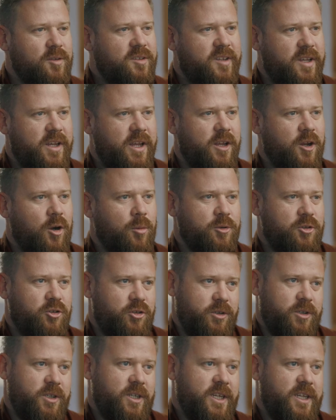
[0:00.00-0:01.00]
was seeking an
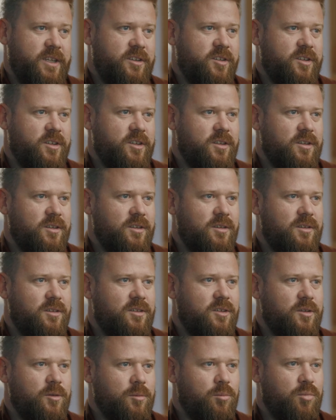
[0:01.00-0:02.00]
opportunity to,
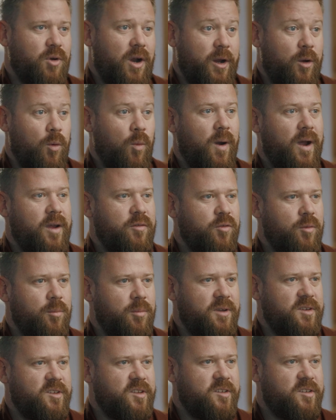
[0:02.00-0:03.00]
to break away from
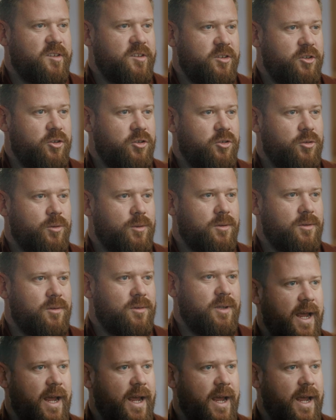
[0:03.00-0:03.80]
business as usual